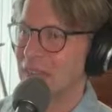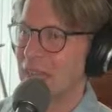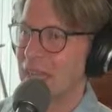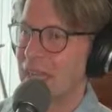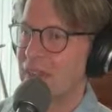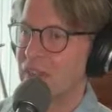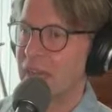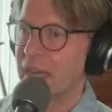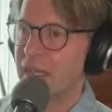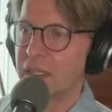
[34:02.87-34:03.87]
And
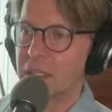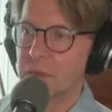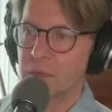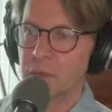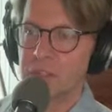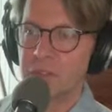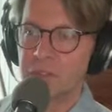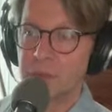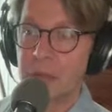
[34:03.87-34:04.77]
Lieb, great interview.